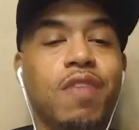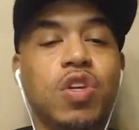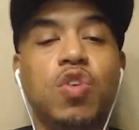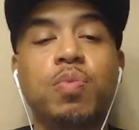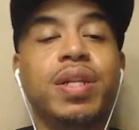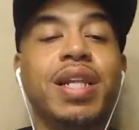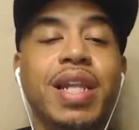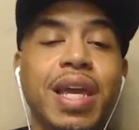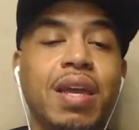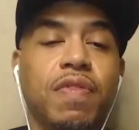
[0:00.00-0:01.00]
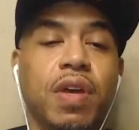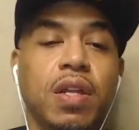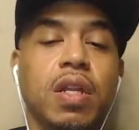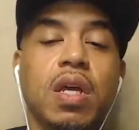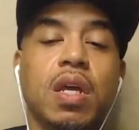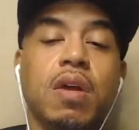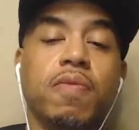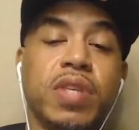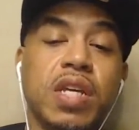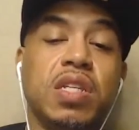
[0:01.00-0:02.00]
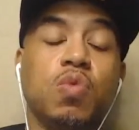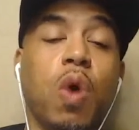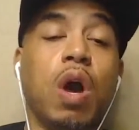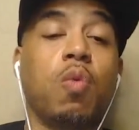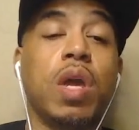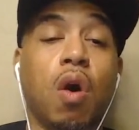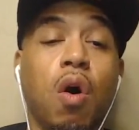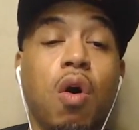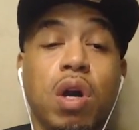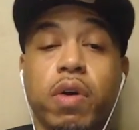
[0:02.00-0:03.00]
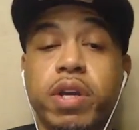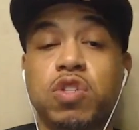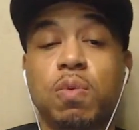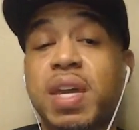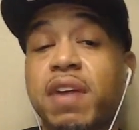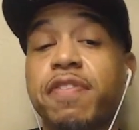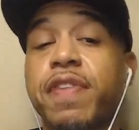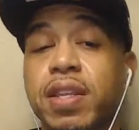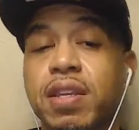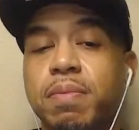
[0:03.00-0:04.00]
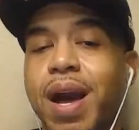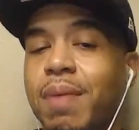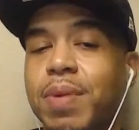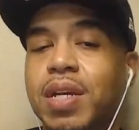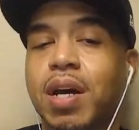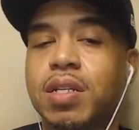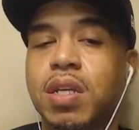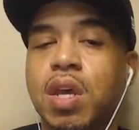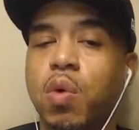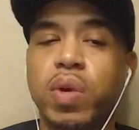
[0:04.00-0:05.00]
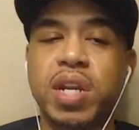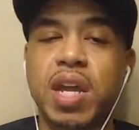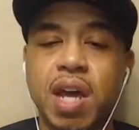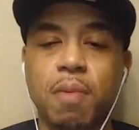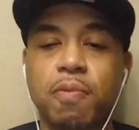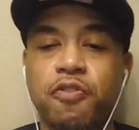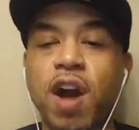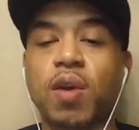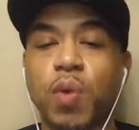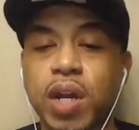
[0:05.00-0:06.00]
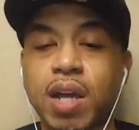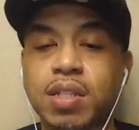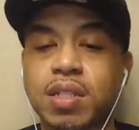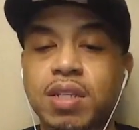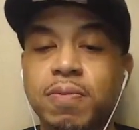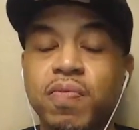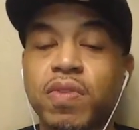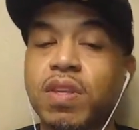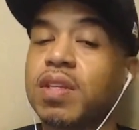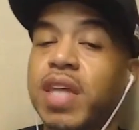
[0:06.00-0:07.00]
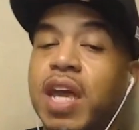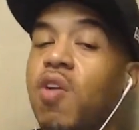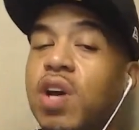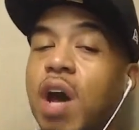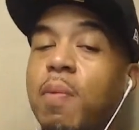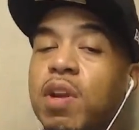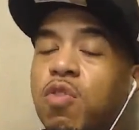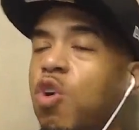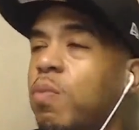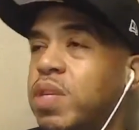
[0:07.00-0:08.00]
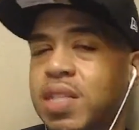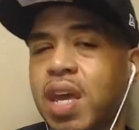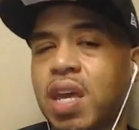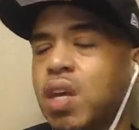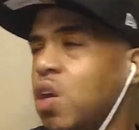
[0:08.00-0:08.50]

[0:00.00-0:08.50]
you believe in, this is what we all going to be affected by, because when they come fuck with us, they don't come in the room and say,